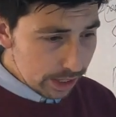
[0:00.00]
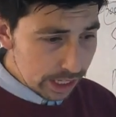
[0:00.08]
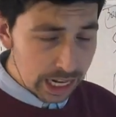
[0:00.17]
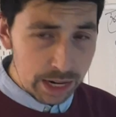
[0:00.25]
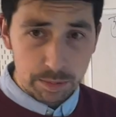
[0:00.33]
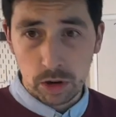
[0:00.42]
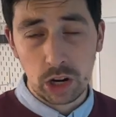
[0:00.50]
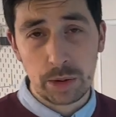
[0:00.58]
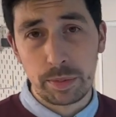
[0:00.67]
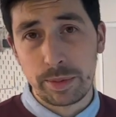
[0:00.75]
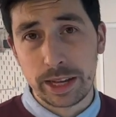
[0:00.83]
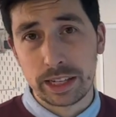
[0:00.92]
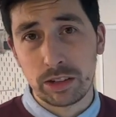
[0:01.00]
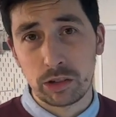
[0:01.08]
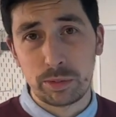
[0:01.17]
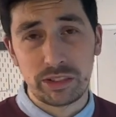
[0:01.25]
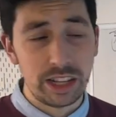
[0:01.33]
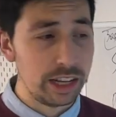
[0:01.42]
and I'm not going to be making those
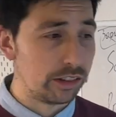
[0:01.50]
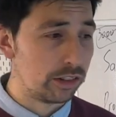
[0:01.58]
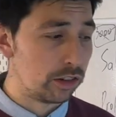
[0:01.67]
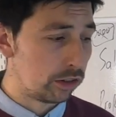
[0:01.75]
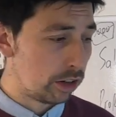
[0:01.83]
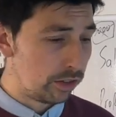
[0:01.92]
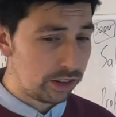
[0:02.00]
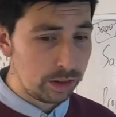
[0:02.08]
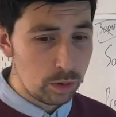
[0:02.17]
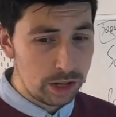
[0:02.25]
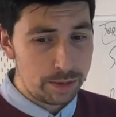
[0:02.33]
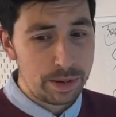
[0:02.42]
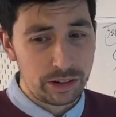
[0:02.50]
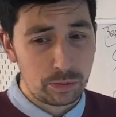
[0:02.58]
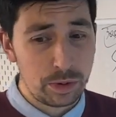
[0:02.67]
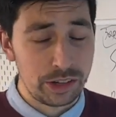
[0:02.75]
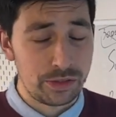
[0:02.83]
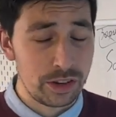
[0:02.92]
mistakes, because obviously one of the best
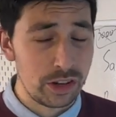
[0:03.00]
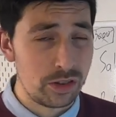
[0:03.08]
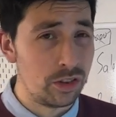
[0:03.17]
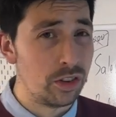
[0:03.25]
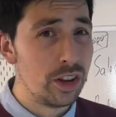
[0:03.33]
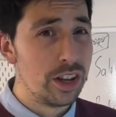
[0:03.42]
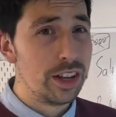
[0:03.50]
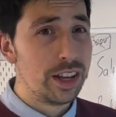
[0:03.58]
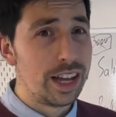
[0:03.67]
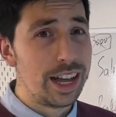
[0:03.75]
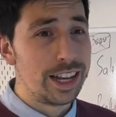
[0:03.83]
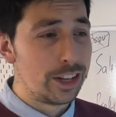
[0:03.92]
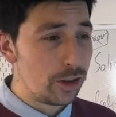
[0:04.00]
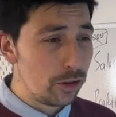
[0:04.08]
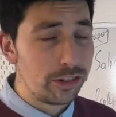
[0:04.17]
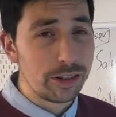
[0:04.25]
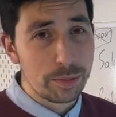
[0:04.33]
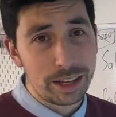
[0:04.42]
ways for you to do
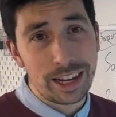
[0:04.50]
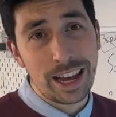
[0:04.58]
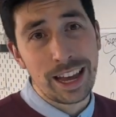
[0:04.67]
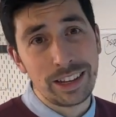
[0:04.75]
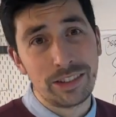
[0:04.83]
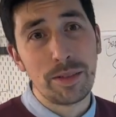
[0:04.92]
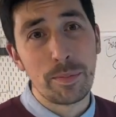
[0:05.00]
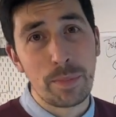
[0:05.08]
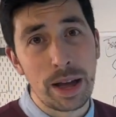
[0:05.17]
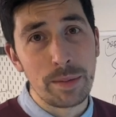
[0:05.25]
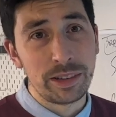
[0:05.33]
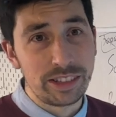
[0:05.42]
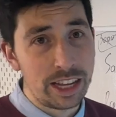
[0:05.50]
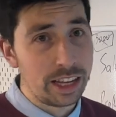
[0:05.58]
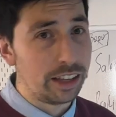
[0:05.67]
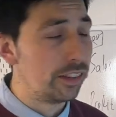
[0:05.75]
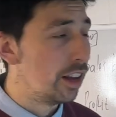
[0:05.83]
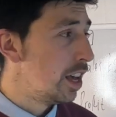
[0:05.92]
something is by
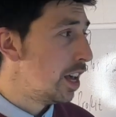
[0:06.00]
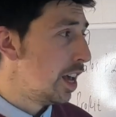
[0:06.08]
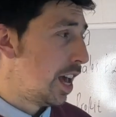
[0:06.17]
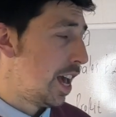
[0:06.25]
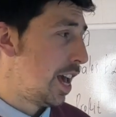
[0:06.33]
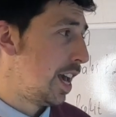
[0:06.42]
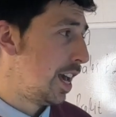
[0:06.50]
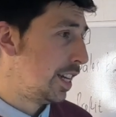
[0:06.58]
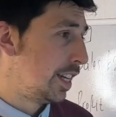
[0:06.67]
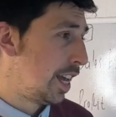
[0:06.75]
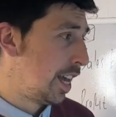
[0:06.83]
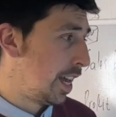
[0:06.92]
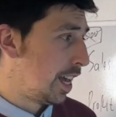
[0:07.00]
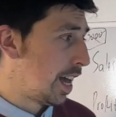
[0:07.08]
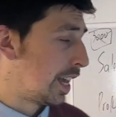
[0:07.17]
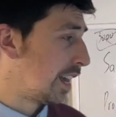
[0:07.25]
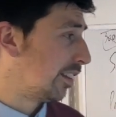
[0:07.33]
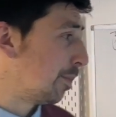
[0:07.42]
mistakes. And I
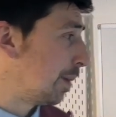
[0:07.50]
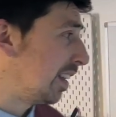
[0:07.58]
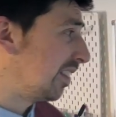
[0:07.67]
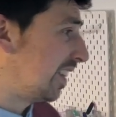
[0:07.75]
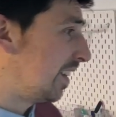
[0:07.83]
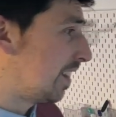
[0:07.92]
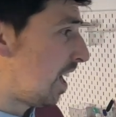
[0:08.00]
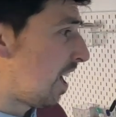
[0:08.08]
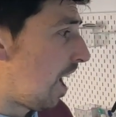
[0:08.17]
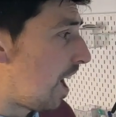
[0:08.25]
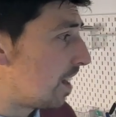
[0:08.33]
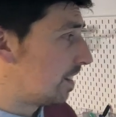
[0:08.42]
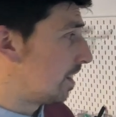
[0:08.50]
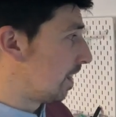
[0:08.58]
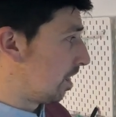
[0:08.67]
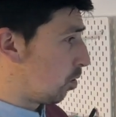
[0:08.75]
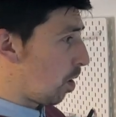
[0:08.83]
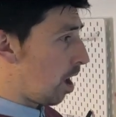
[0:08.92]
guess the biggest thing that I had
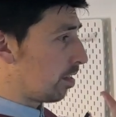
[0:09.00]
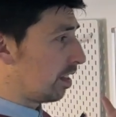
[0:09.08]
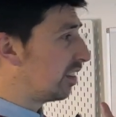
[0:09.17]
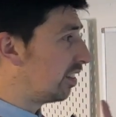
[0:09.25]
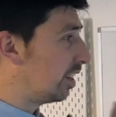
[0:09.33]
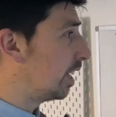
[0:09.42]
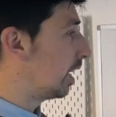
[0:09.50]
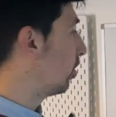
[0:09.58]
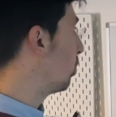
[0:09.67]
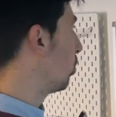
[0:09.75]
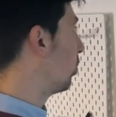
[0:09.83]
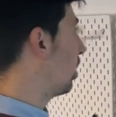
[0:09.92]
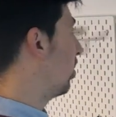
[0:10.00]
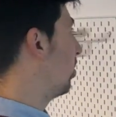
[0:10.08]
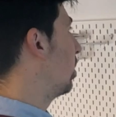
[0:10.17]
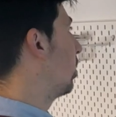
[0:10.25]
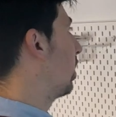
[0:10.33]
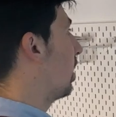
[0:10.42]
throughout this year was this
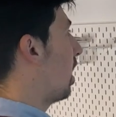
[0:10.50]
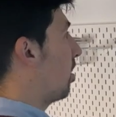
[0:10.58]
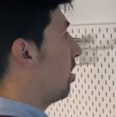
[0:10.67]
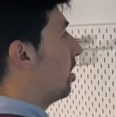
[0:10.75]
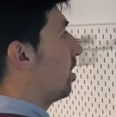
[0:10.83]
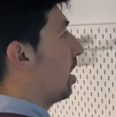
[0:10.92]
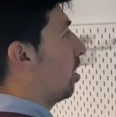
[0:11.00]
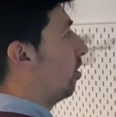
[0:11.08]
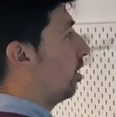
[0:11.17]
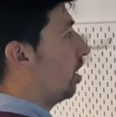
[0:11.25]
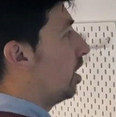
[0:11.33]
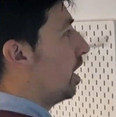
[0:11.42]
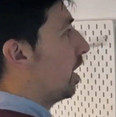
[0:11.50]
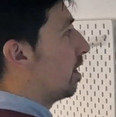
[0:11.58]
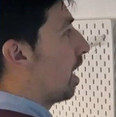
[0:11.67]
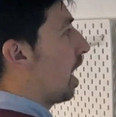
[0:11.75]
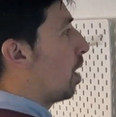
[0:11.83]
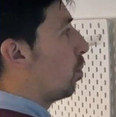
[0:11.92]
year, okay, that 3,000
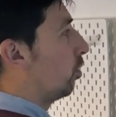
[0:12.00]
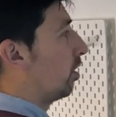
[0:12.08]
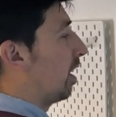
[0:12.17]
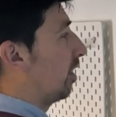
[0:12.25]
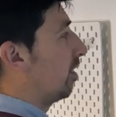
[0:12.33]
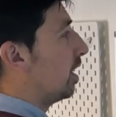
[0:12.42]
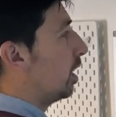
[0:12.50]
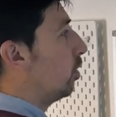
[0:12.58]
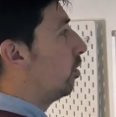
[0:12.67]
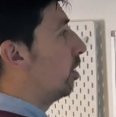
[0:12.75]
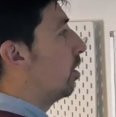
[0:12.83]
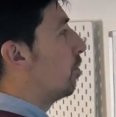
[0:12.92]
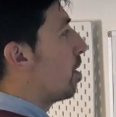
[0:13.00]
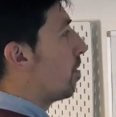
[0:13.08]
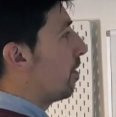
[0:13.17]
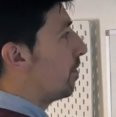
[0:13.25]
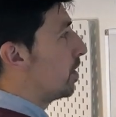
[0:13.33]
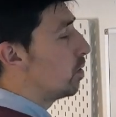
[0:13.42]
that I was actually losing of my
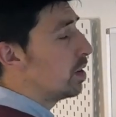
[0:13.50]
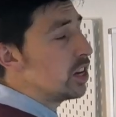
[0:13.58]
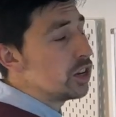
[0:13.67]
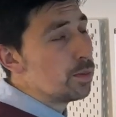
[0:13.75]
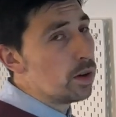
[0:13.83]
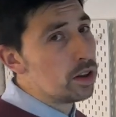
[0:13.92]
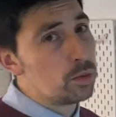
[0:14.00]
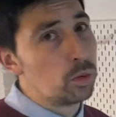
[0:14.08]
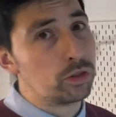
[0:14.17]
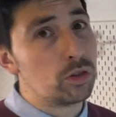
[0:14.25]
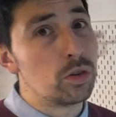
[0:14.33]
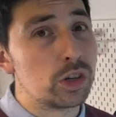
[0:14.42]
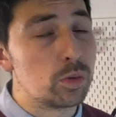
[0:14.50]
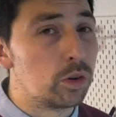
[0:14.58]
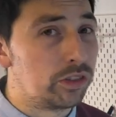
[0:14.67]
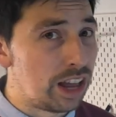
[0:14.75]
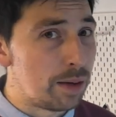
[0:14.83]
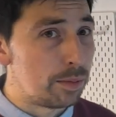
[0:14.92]
revenue each month was going
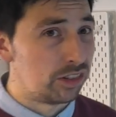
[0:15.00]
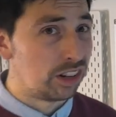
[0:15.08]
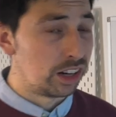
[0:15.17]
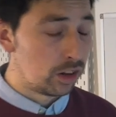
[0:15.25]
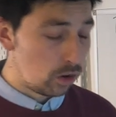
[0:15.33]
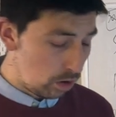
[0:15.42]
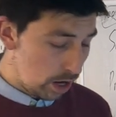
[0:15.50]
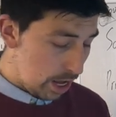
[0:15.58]
towards the Amazon loan.